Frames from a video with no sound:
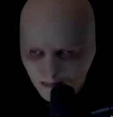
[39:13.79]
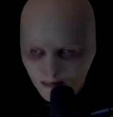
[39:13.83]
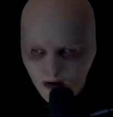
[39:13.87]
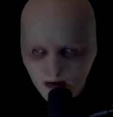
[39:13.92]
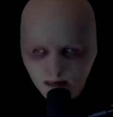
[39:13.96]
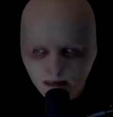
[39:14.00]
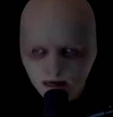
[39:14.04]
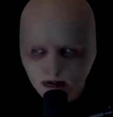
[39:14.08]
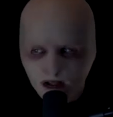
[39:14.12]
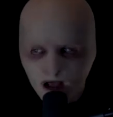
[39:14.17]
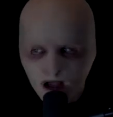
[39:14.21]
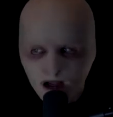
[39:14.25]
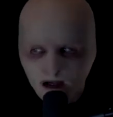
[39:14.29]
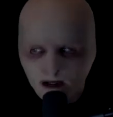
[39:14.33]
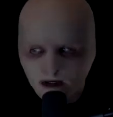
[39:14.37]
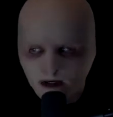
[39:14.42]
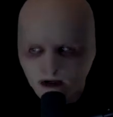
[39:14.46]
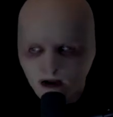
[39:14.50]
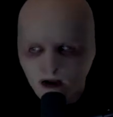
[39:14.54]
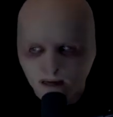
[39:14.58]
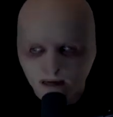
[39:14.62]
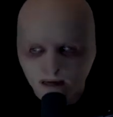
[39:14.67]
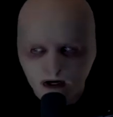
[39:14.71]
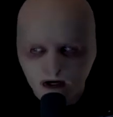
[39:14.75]
Maybe that and
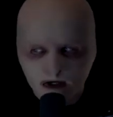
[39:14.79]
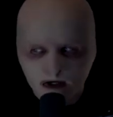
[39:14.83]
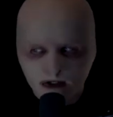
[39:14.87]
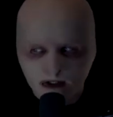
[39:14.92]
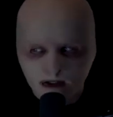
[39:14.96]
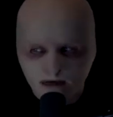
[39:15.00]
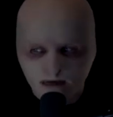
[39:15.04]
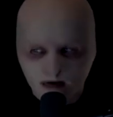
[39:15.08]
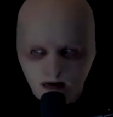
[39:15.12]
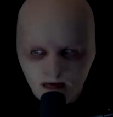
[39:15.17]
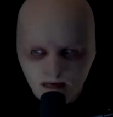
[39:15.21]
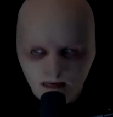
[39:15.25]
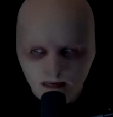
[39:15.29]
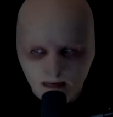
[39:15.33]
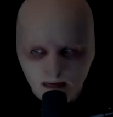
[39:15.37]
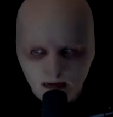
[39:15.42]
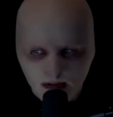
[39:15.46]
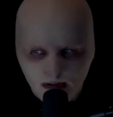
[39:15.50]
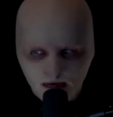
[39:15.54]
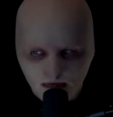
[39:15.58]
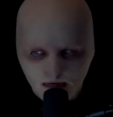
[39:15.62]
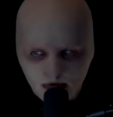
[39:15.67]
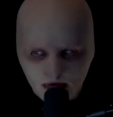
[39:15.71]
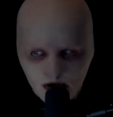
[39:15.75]
a combination of
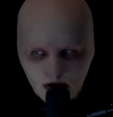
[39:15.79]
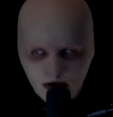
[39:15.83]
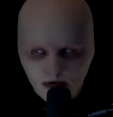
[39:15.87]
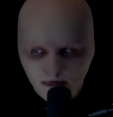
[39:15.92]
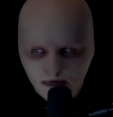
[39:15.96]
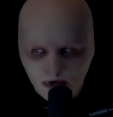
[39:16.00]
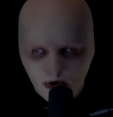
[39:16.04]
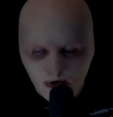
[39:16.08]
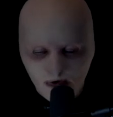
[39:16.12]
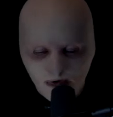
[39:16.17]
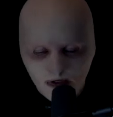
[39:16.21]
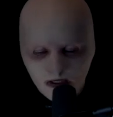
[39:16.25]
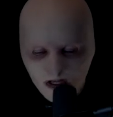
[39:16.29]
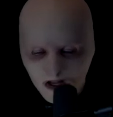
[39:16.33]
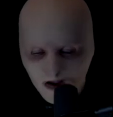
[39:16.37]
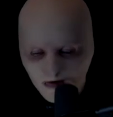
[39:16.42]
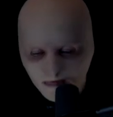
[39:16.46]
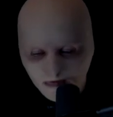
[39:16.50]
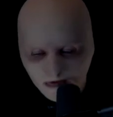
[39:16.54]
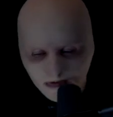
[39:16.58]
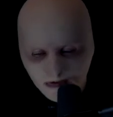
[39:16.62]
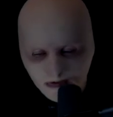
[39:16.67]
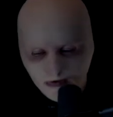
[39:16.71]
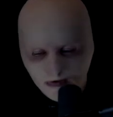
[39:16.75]
everyone involved already
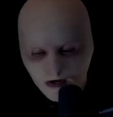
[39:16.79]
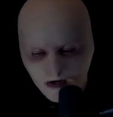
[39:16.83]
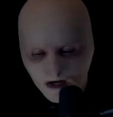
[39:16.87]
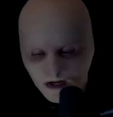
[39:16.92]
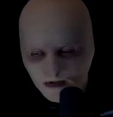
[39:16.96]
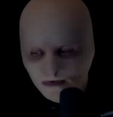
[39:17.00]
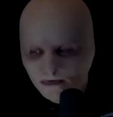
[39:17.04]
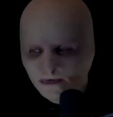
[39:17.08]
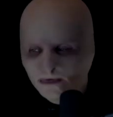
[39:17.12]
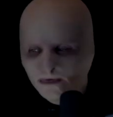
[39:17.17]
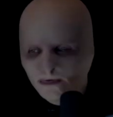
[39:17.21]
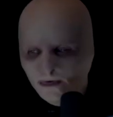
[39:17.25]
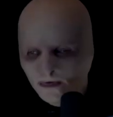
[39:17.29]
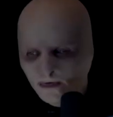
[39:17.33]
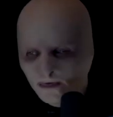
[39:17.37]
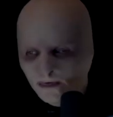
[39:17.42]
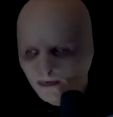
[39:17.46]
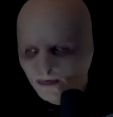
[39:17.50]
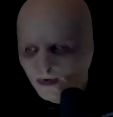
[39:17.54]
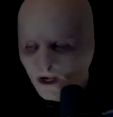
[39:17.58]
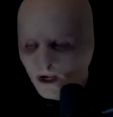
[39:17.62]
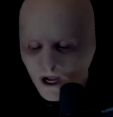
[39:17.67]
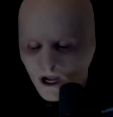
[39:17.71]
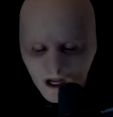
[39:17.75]
having their hands
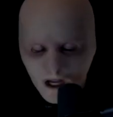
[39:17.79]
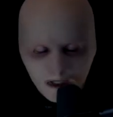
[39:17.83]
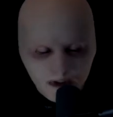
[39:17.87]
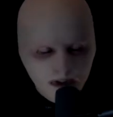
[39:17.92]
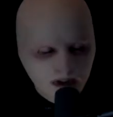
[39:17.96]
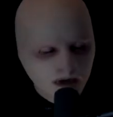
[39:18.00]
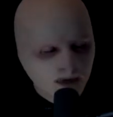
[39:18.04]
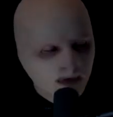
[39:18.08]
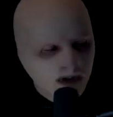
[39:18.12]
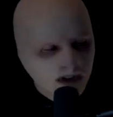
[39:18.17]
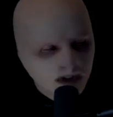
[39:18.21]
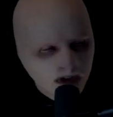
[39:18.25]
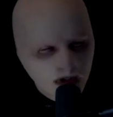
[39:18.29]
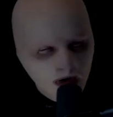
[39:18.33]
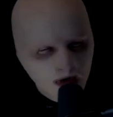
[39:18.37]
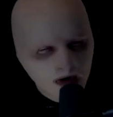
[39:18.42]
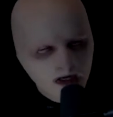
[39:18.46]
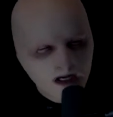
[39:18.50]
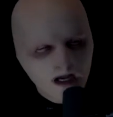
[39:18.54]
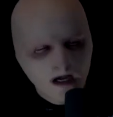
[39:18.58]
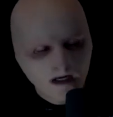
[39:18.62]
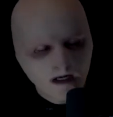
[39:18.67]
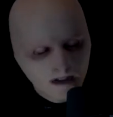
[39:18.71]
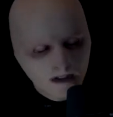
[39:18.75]
full. So what's
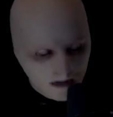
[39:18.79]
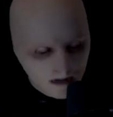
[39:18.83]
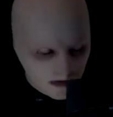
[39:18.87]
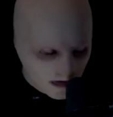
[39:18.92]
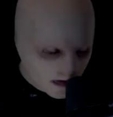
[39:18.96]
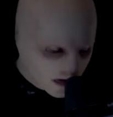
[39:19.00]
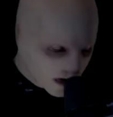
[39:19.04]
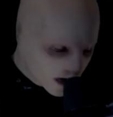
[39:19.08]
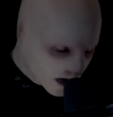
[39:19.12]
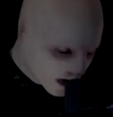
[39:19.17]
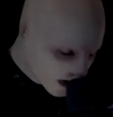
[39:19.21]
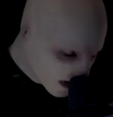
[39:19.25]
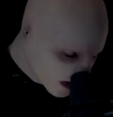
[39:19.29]
going on here?